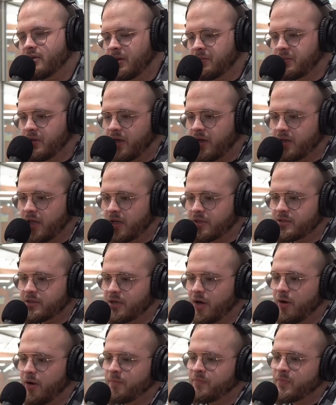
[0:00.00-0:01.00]
something like that.
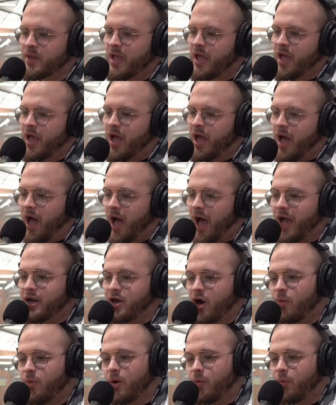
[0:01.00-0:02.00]
So I
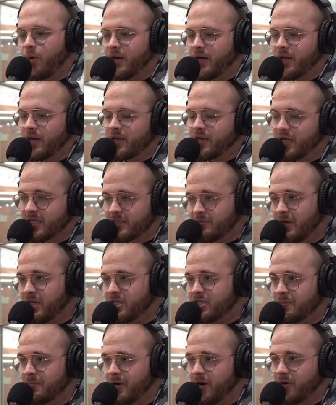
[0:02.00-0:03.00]
know we're winning because Ben
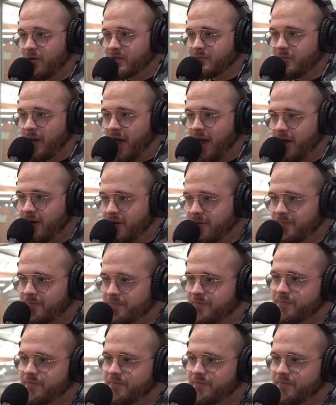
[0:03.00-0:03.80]
Shapiro's mad.